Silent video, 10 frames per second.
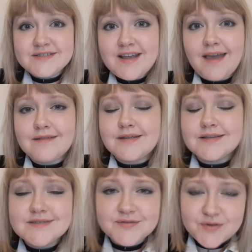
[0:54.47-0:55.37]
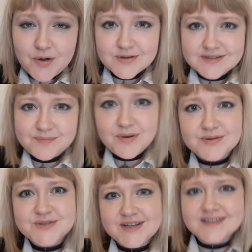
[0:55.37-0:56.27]
and it's of course a
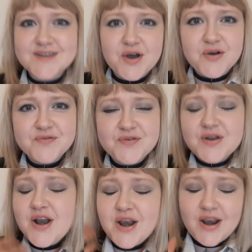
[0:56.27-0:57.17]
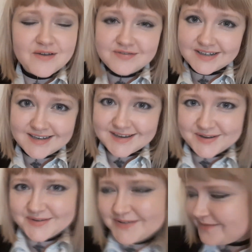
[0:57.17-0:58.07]
portrait of lovely you.